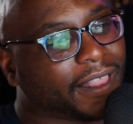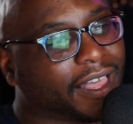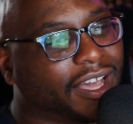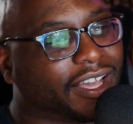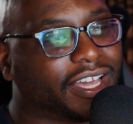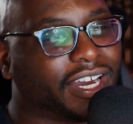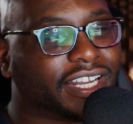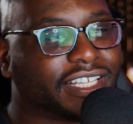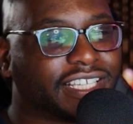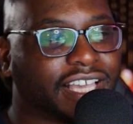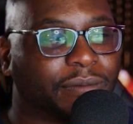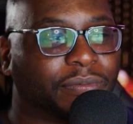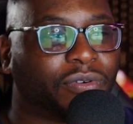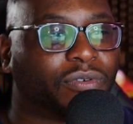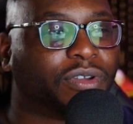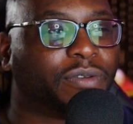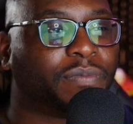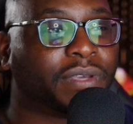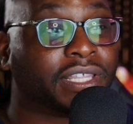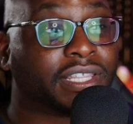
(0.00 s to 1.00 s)
a good example
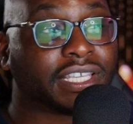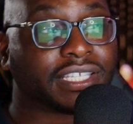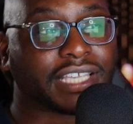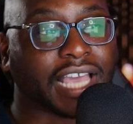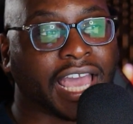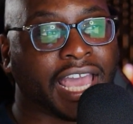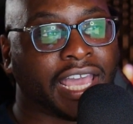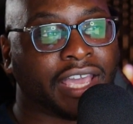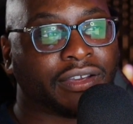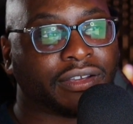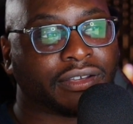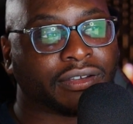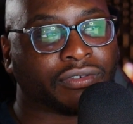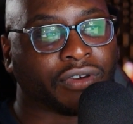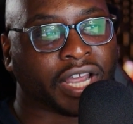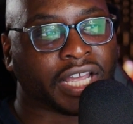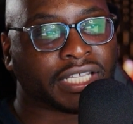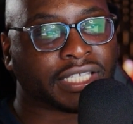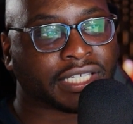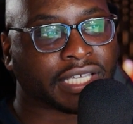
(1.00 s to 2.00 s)
would be this A
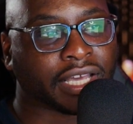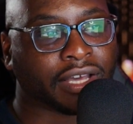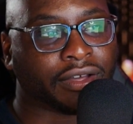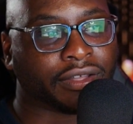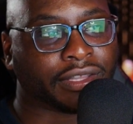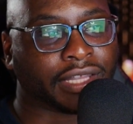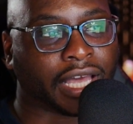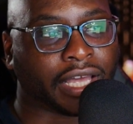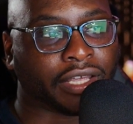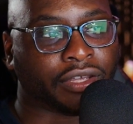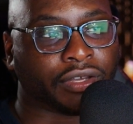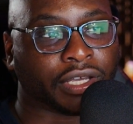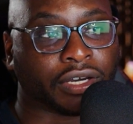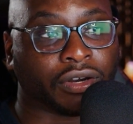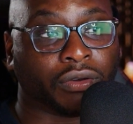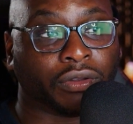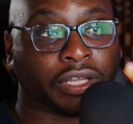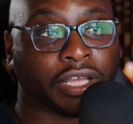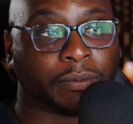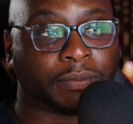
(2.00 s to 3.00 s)
grade skill that you can
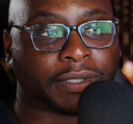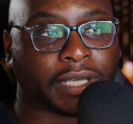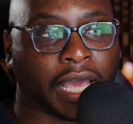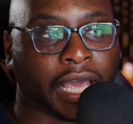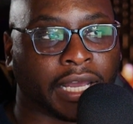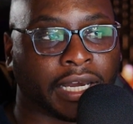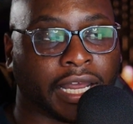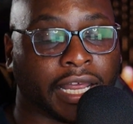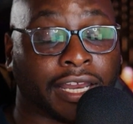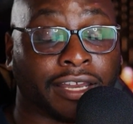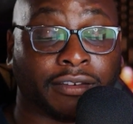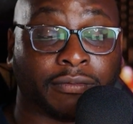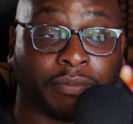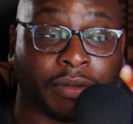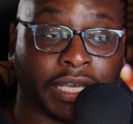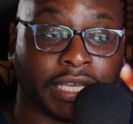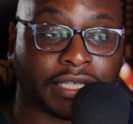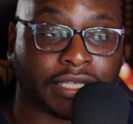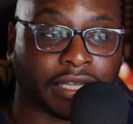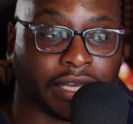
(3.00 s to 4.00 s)
only obtain in
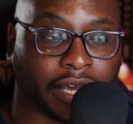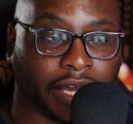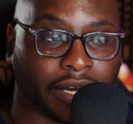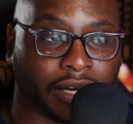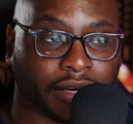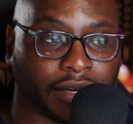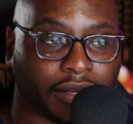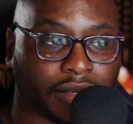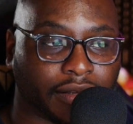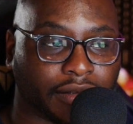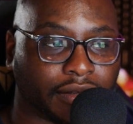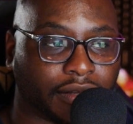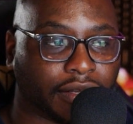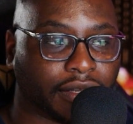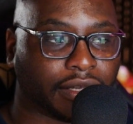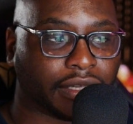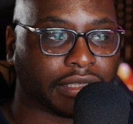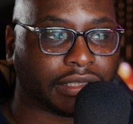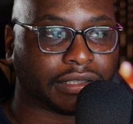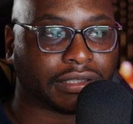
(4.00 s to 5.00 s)
Peace Land.
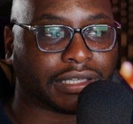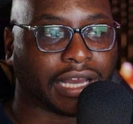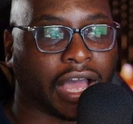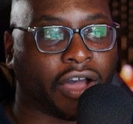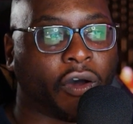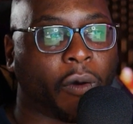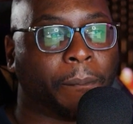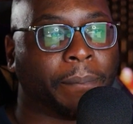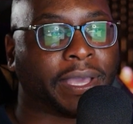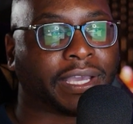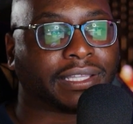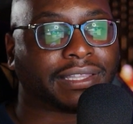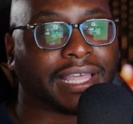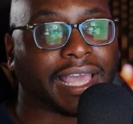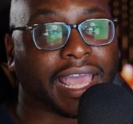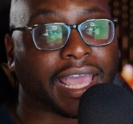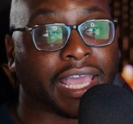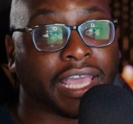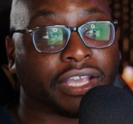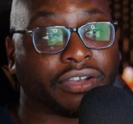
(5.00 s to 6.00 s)
I will pick the
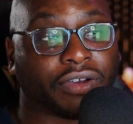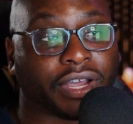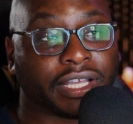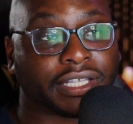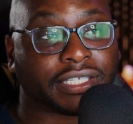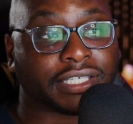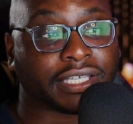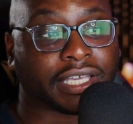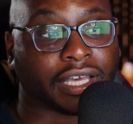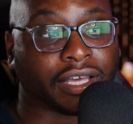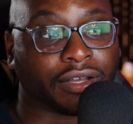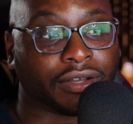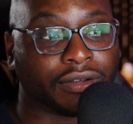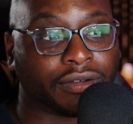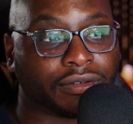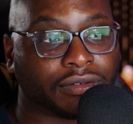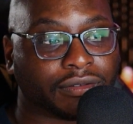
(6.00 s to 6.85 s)
A grade skill.